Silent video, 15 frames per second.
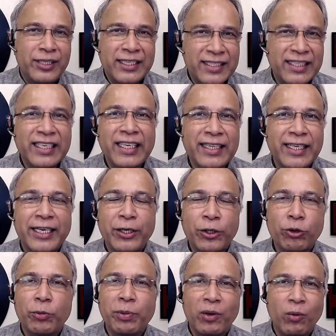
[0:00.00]
just thinking that it
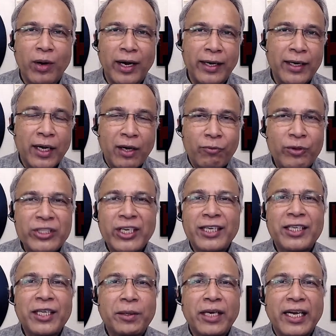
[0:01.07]
could be one. Which are
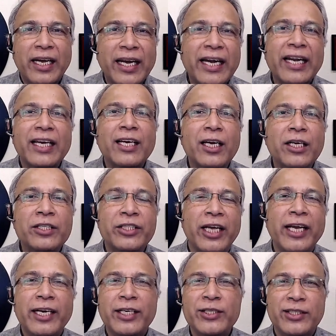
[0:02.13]
the critical
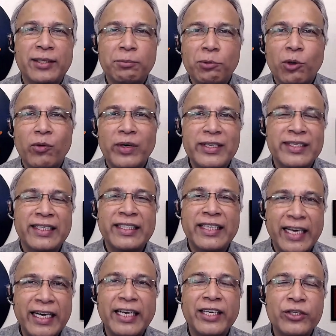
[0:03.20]
shakers and movers in
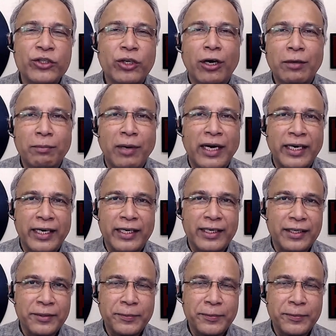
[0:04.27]
the Indian stock market?